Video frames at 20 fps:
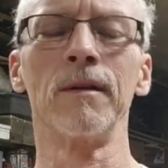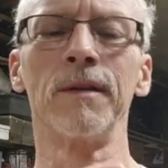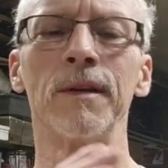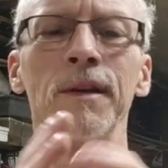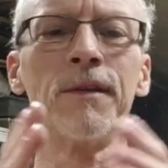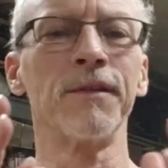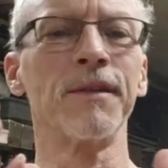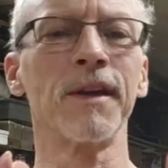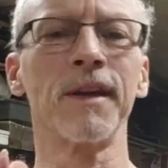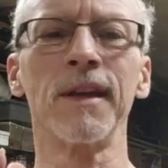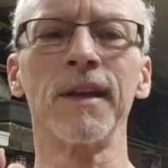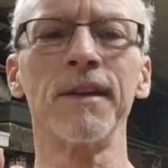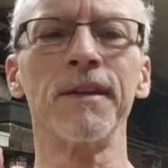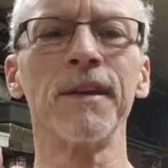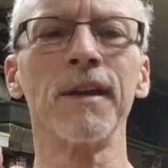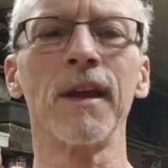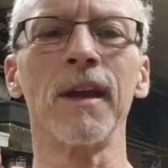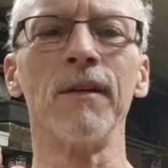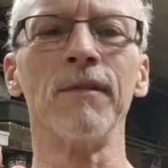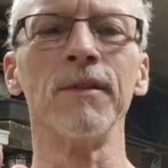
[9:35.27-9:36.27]
Didn't think
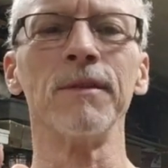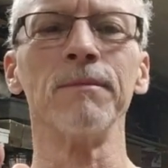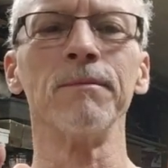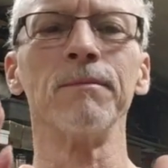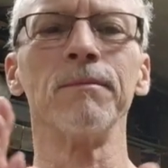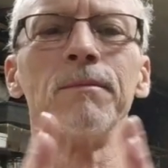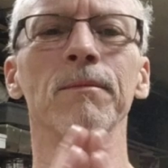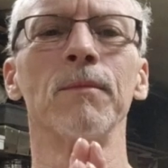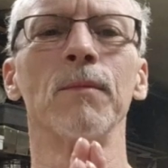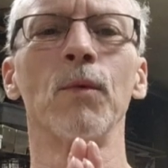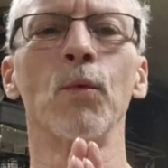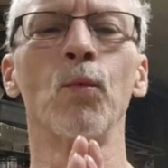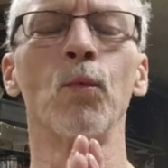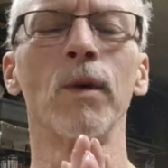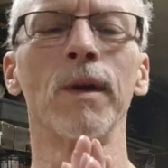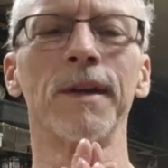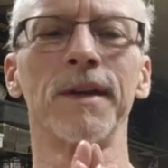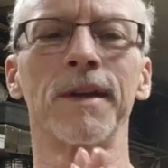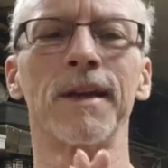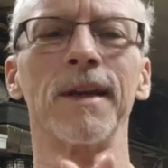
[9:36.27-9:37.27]
anything of it. Went to